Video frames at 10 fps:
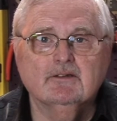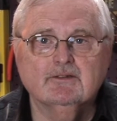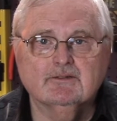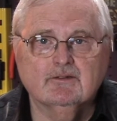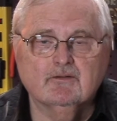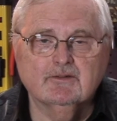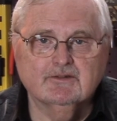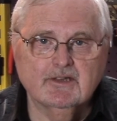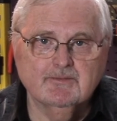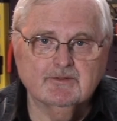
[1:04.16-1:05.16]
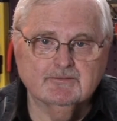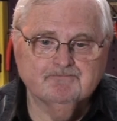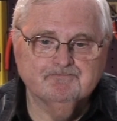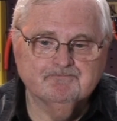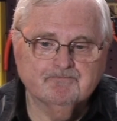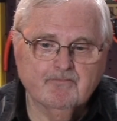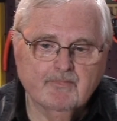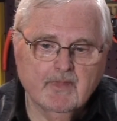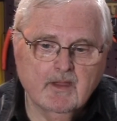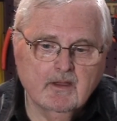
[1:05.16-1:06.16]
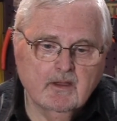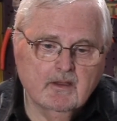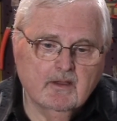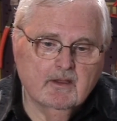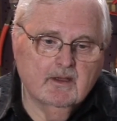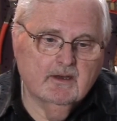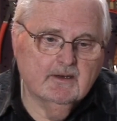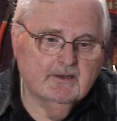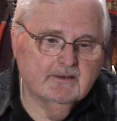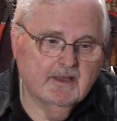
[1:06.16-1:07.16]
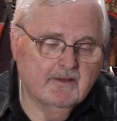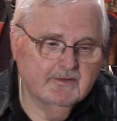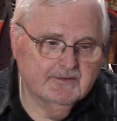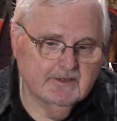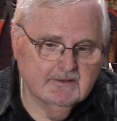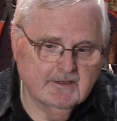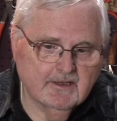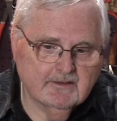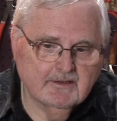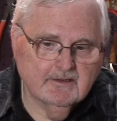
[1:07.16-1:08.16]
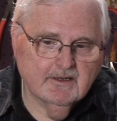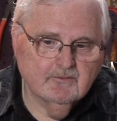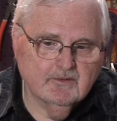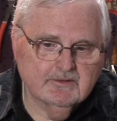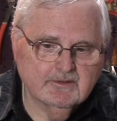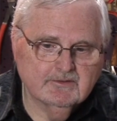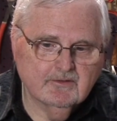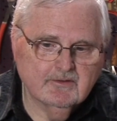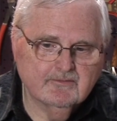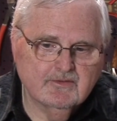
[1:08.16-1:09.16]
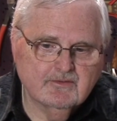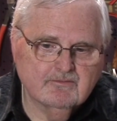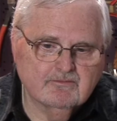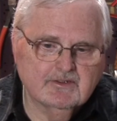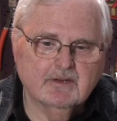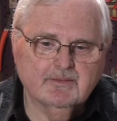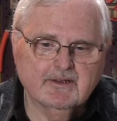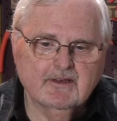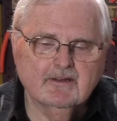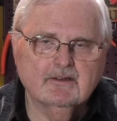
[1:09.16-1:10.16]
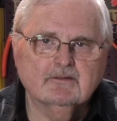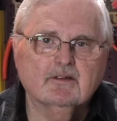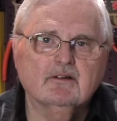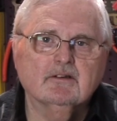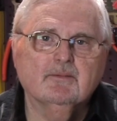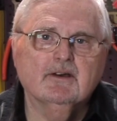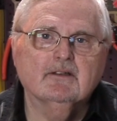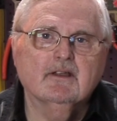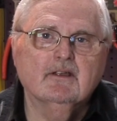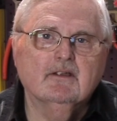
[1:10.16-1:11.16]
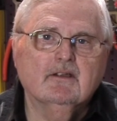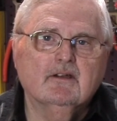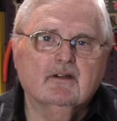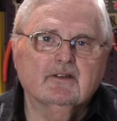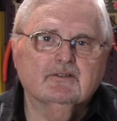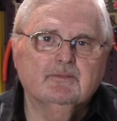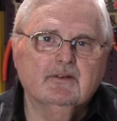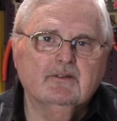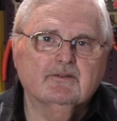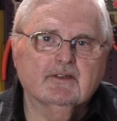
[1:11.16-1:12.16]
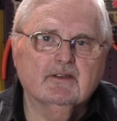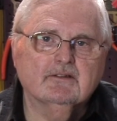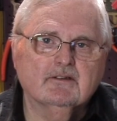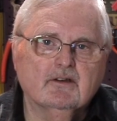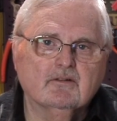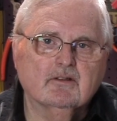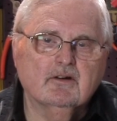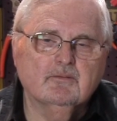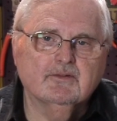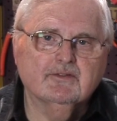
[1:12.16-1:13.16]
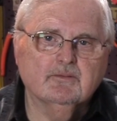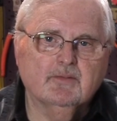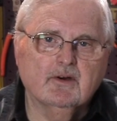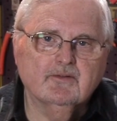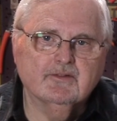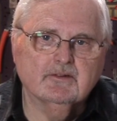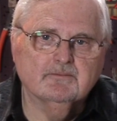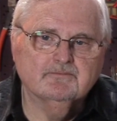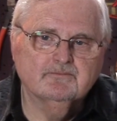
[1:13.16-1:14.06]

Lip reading: is no exception. Having said that, then I want to sort of jump ahead and talk about our experience at the Oklahoma Symposium.